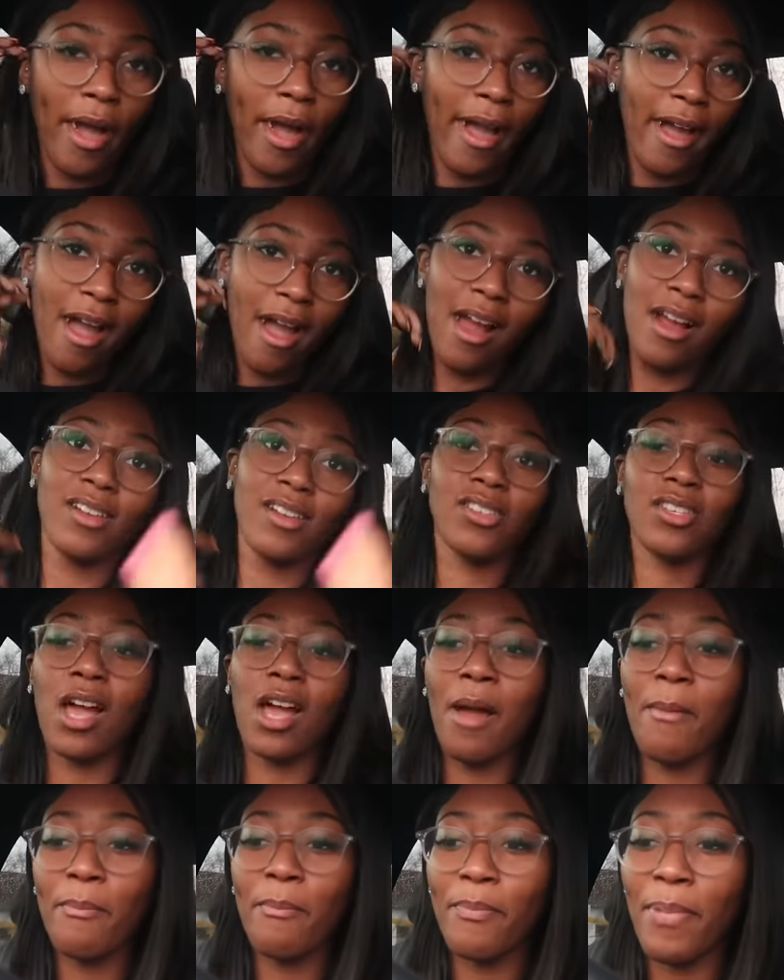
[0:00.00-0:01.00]
guys,
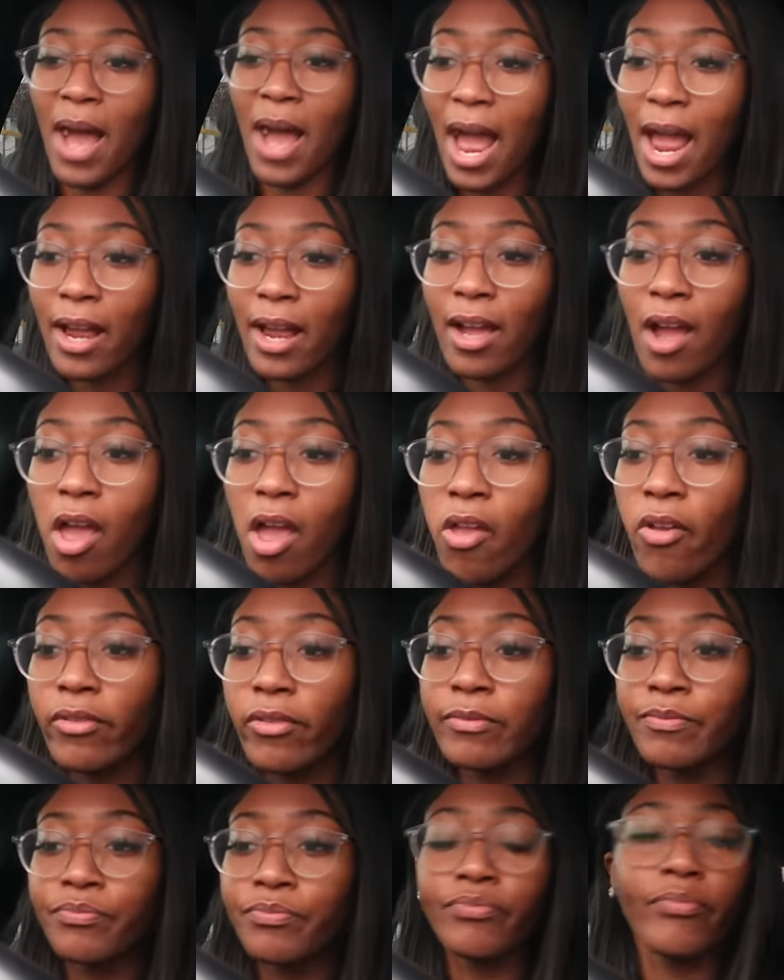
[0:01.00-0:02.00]
I'm back.
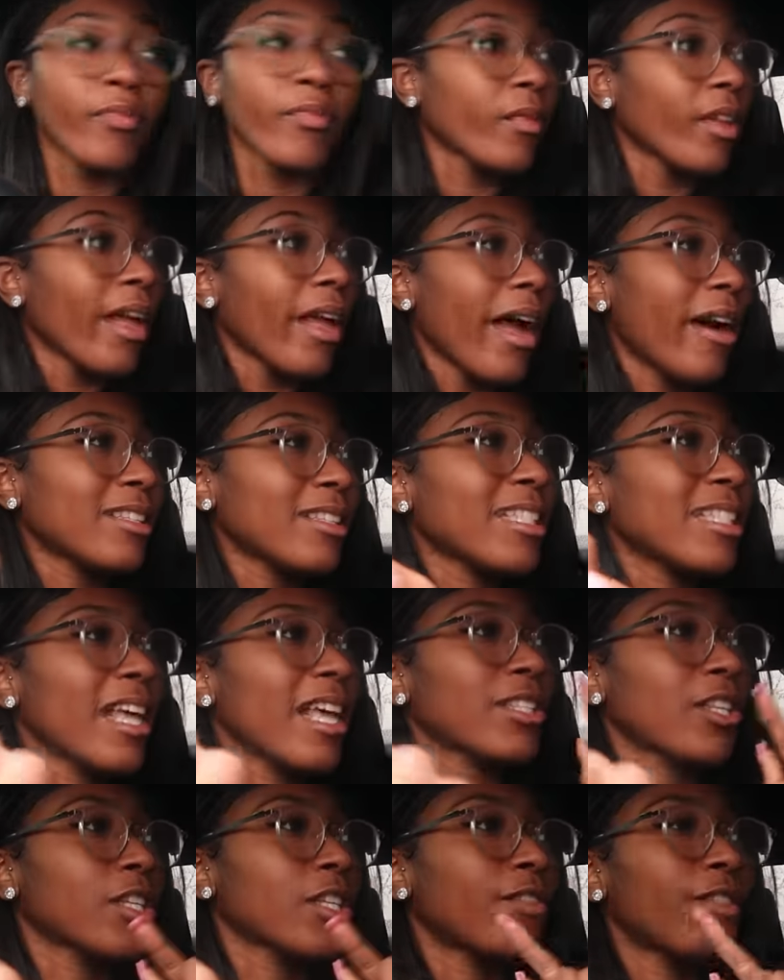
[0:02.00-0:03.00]
I was in
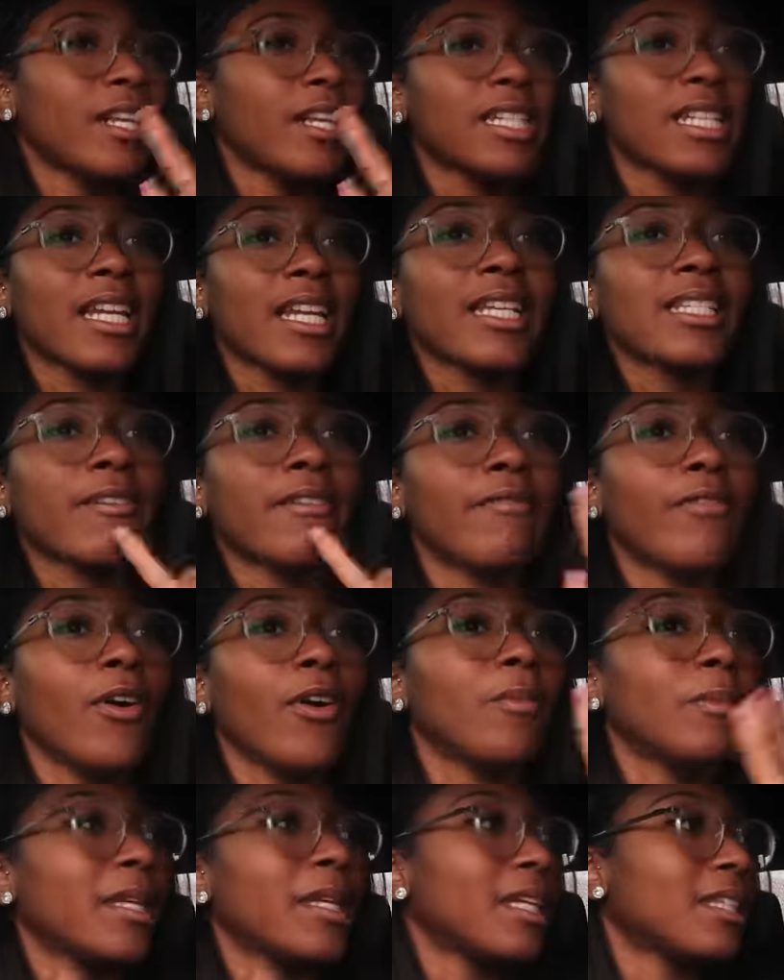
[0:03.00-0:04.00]
Tesco's for literally less than
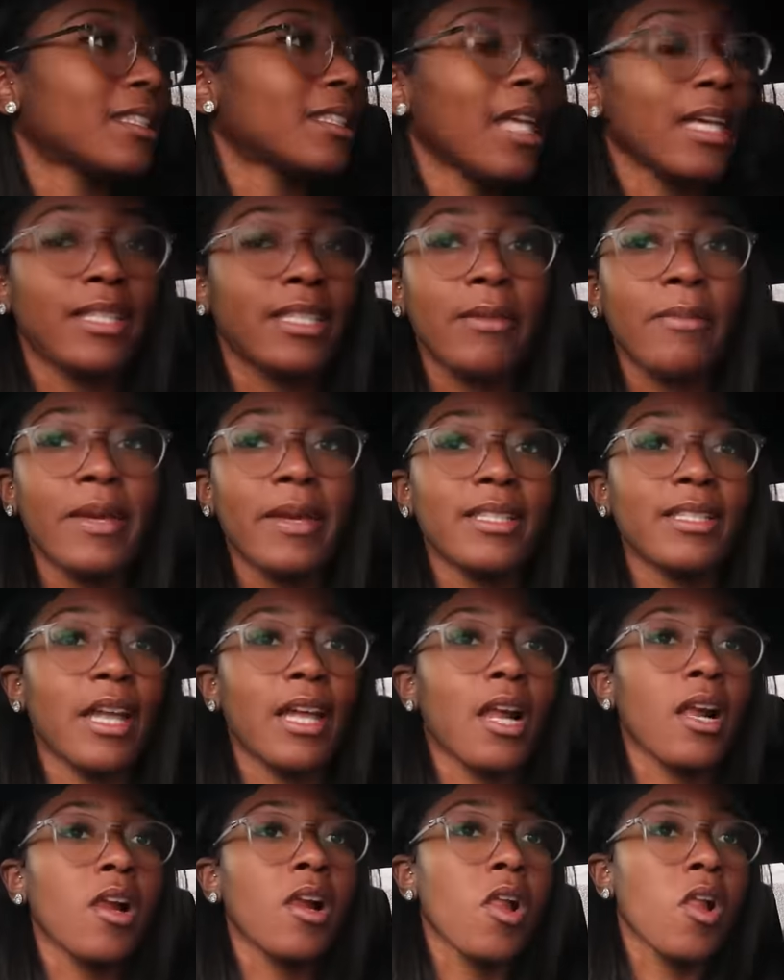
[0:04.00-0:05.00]
4 minutes. That's
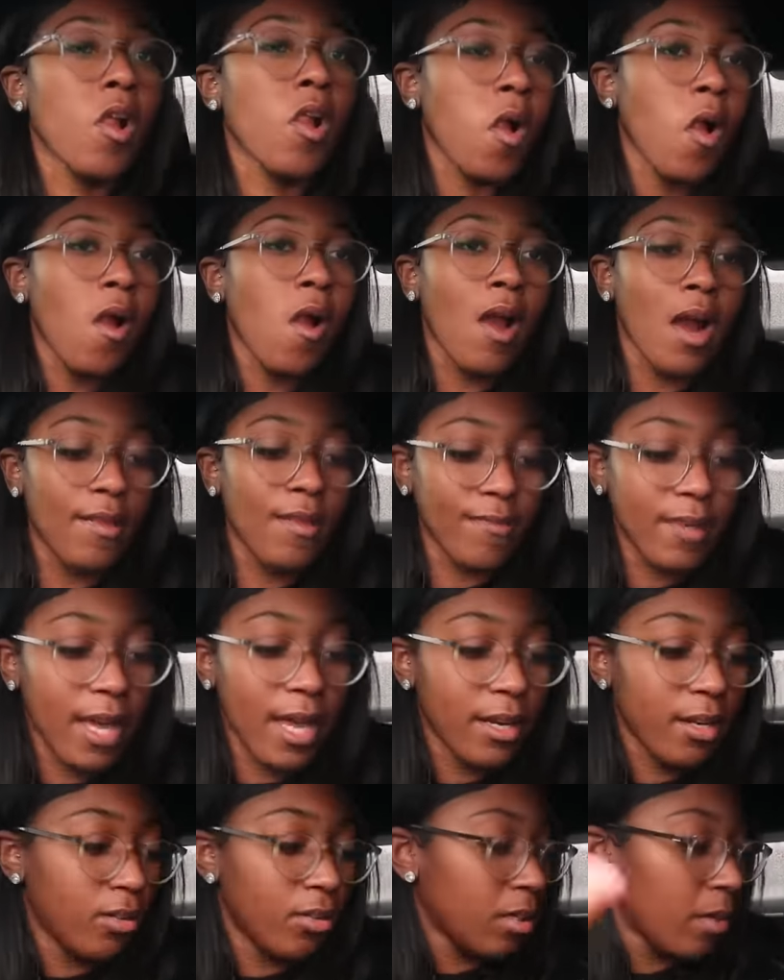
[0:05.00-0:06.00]
amazing. And
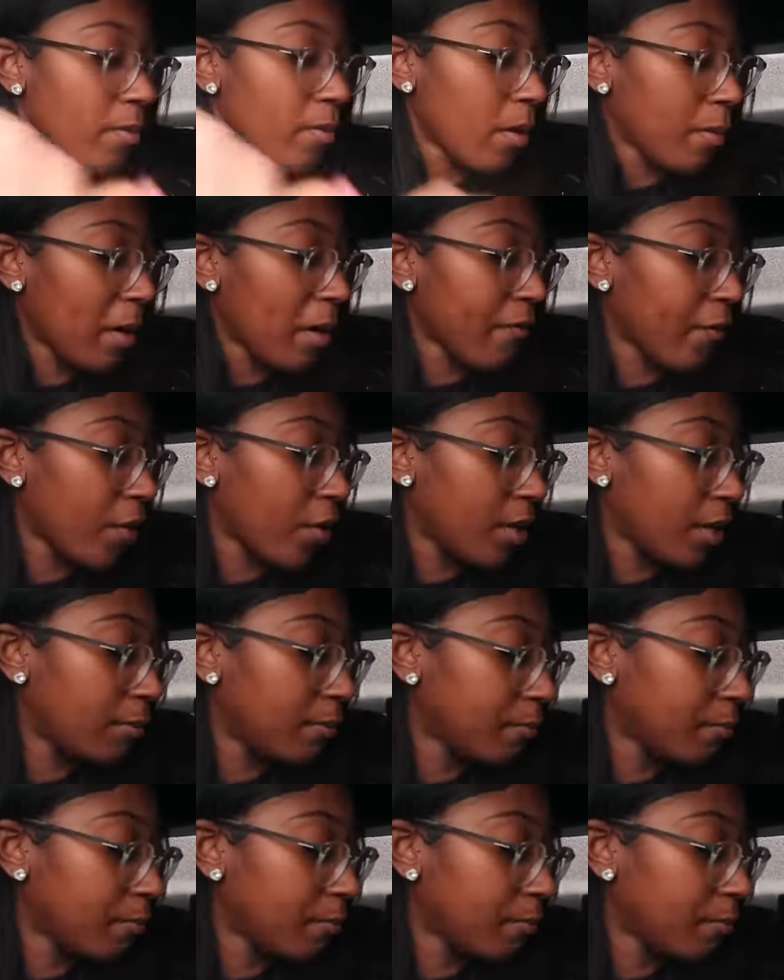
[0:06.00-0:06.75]
then, oh, let me plug my phone